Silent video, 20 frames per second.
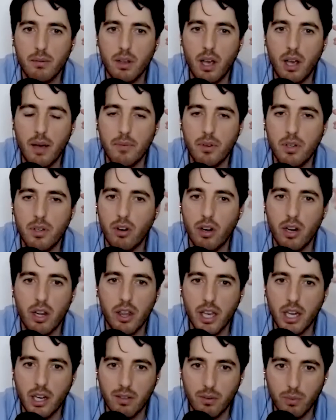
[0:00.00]
I'm just trying to
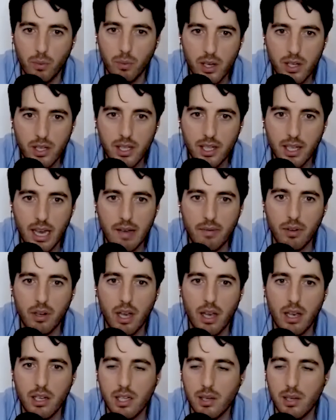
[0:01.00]
think of the worst thing ever,
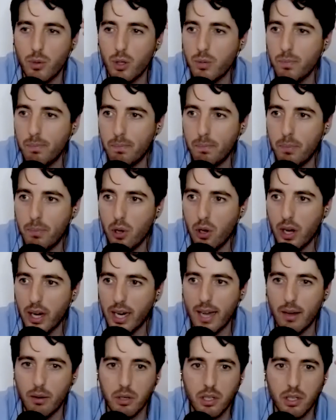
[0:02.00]
like someone's
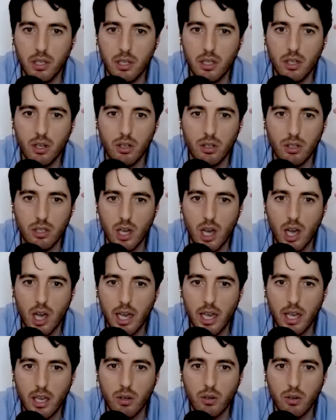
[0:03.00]
pulling out a dog's
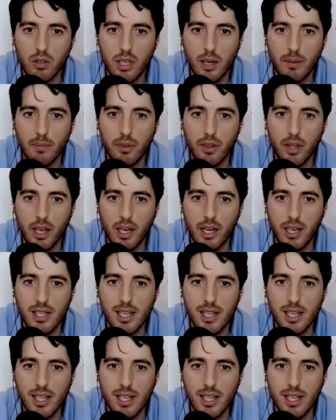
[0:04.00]
eye or something.